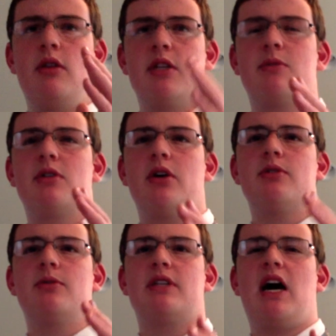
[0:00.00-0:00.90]
this was
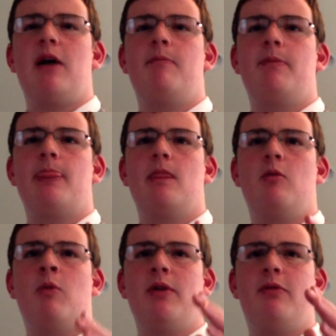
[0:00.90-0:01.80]
also a time
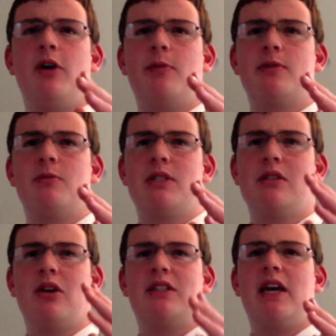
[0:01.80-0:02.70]
when Phelps was
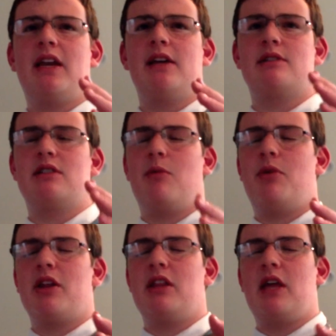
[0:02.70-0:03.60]
looked at as
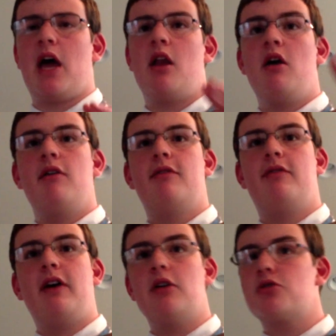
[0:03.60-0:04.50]
somebody that
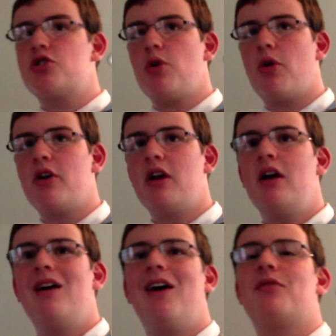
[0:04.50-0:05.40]
fell short
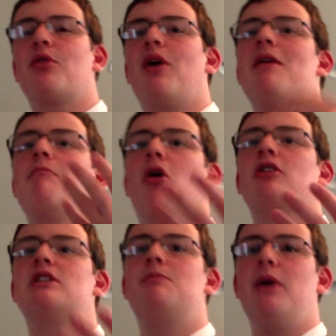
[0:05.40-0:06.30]
of the great
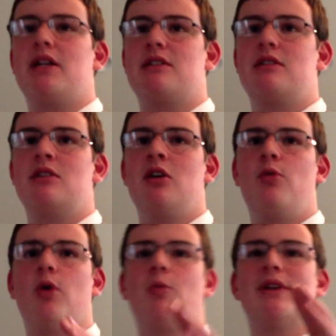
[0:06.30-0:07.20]
Mark Spitz,
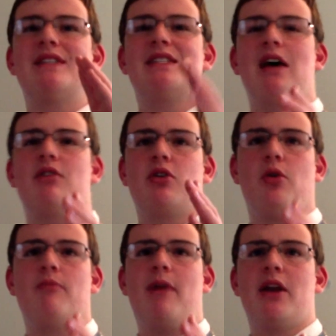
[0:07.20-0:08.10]
who had won 7
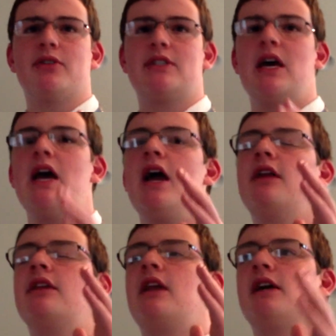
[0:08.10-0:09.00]
gold medals
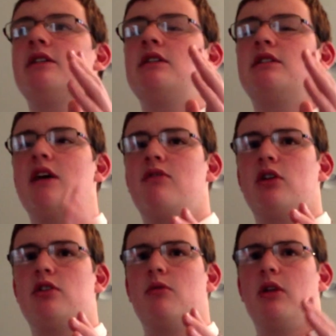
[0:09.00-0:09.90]
in the
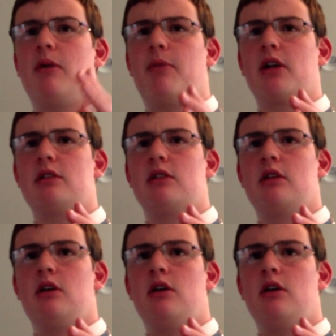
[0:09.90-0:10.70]
1972 Olympics.